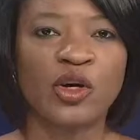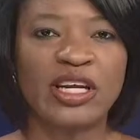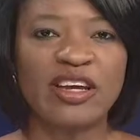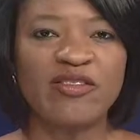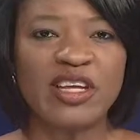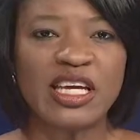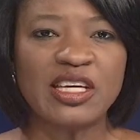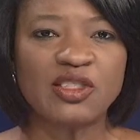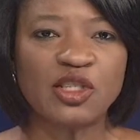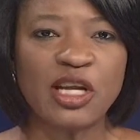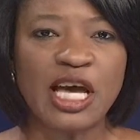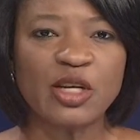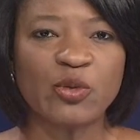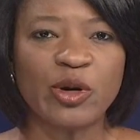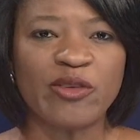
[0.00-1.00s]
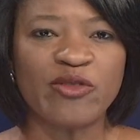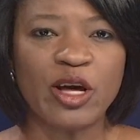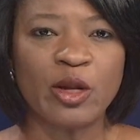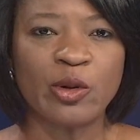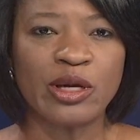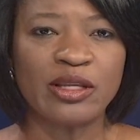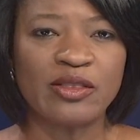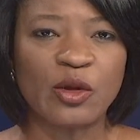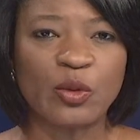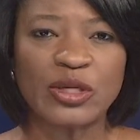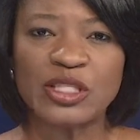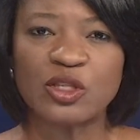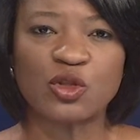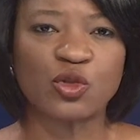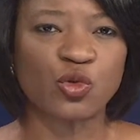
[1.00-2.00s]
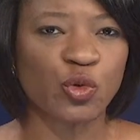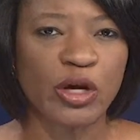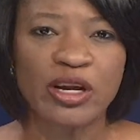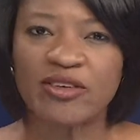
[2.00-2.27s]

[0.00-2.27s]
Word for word: Good evening. Tonight we're following the recent string